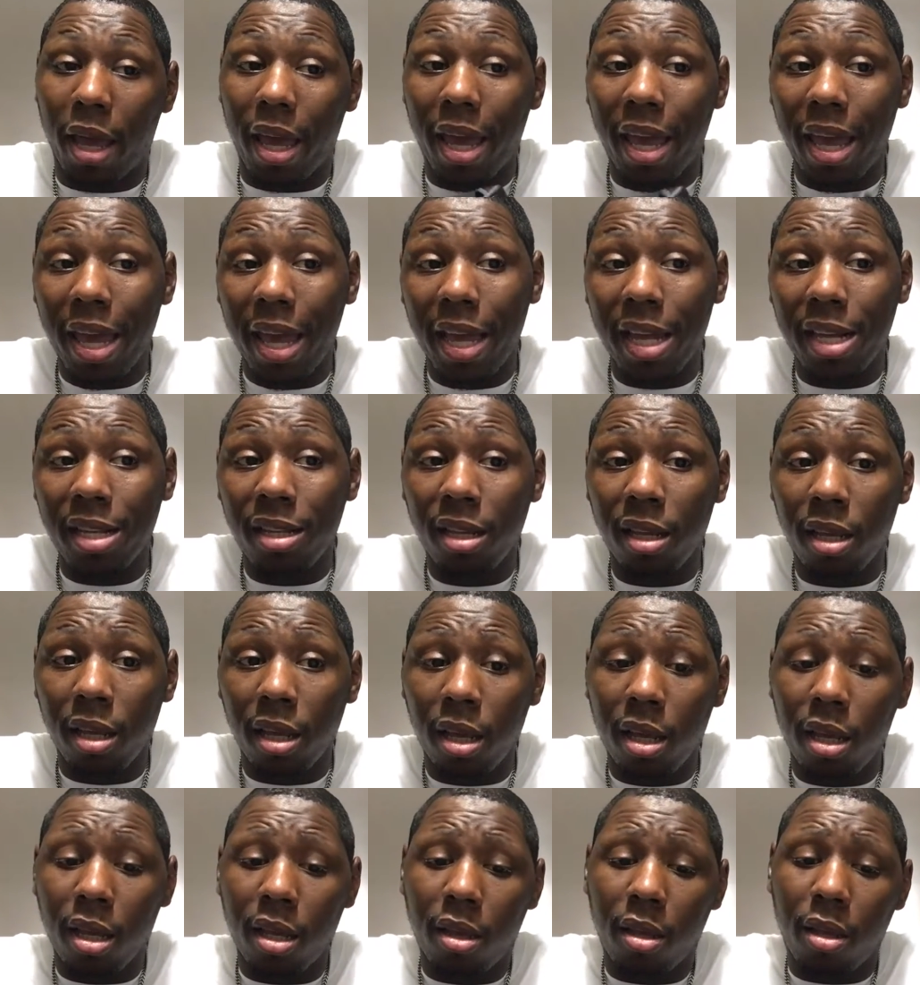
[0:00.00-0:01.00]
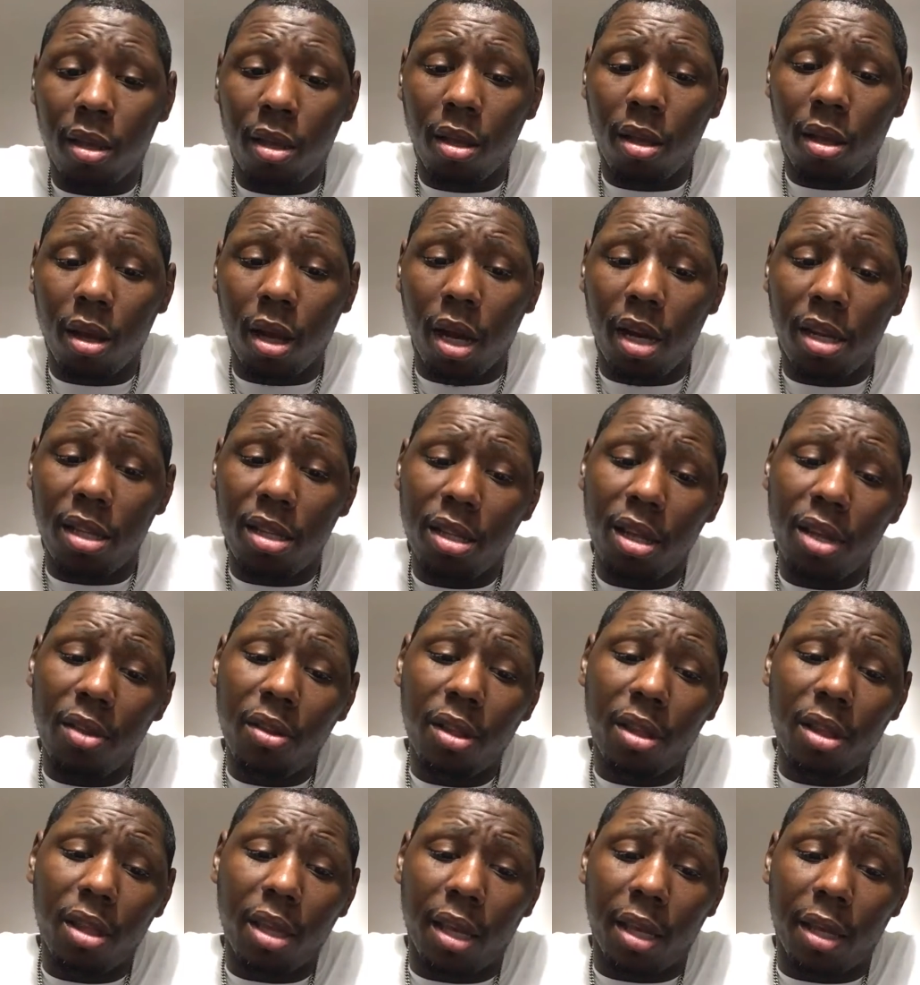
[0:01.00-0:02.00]
And
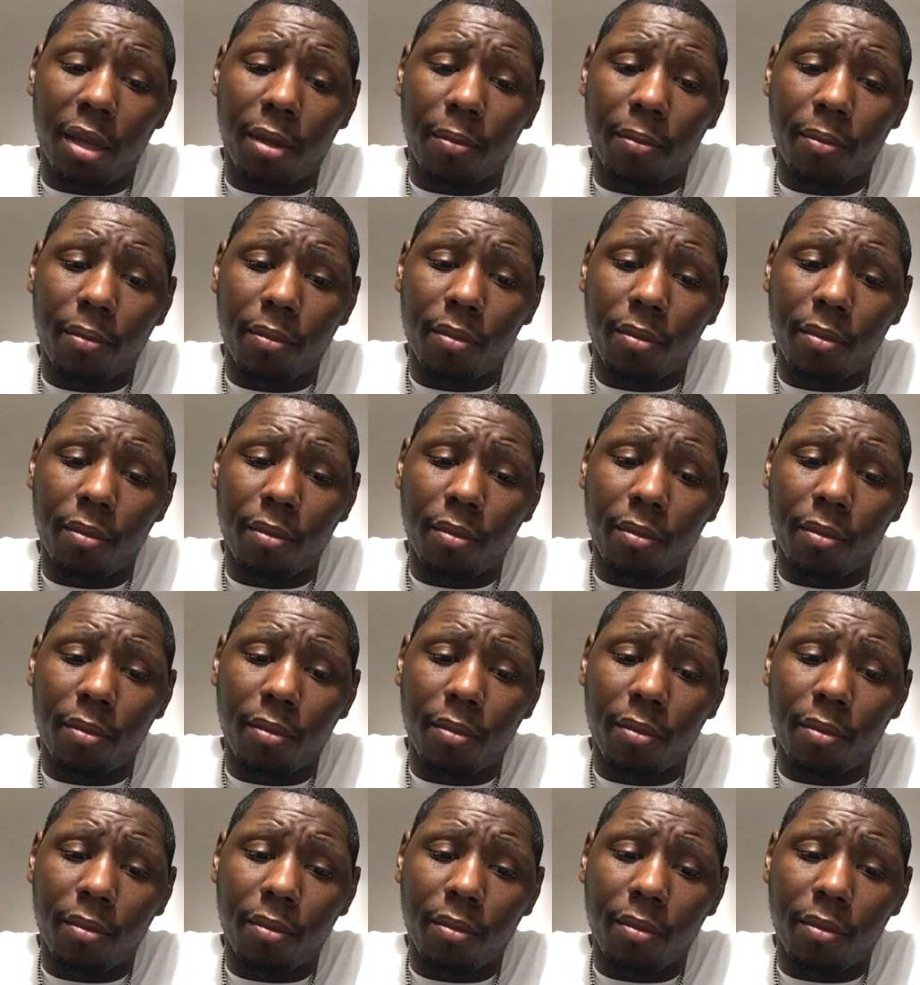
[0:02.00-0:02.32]
another thing,